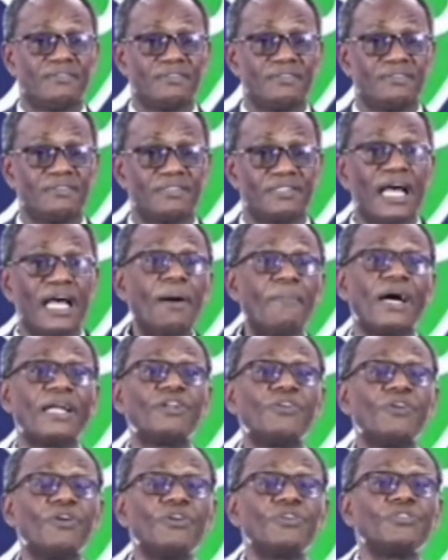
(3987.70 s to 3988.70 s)

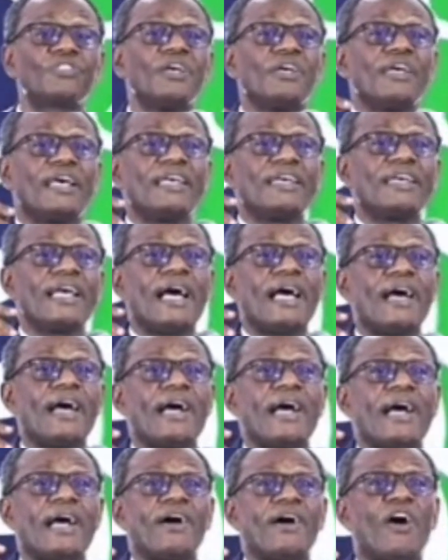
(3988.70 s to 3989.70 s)
Somebody who's,
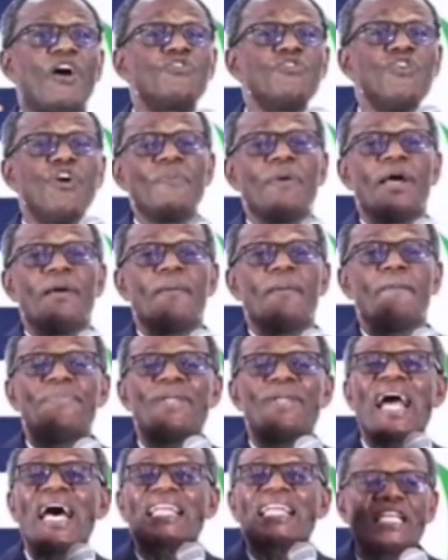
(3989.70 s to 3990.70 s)
uh, on whom
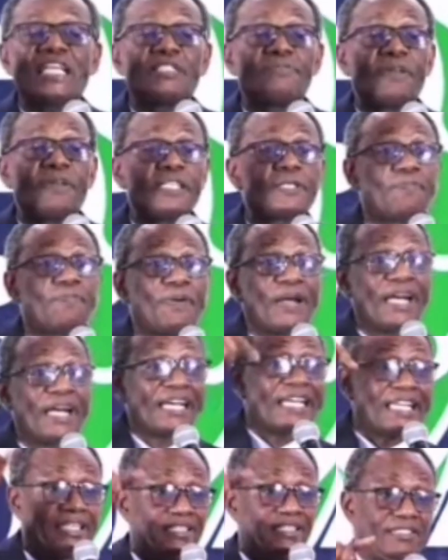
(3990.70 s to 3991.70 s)
blood has been
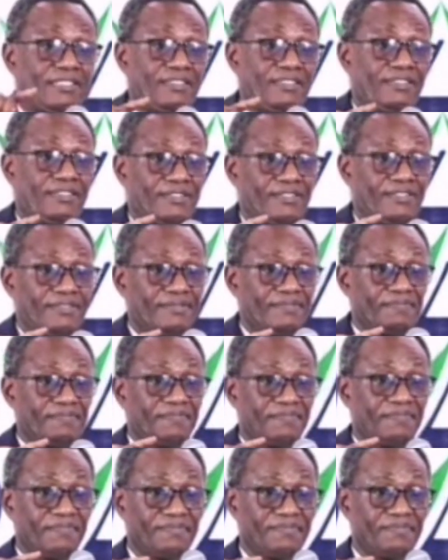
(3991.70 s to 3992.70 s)
sprinkled
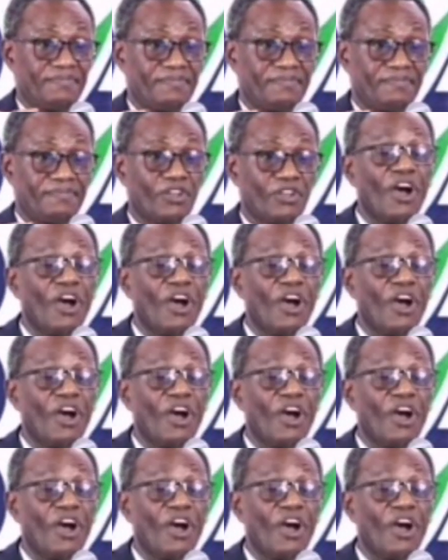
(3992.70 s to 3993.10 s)
on a